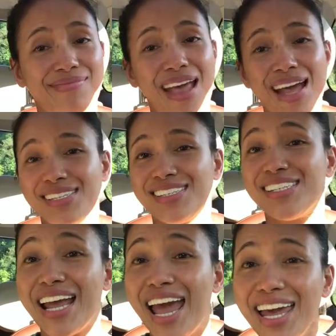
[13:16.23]
That's
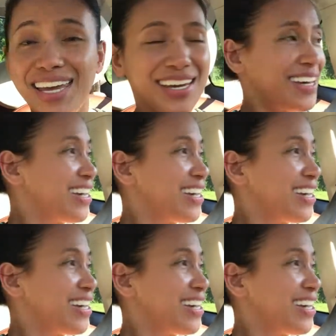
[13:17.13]
the day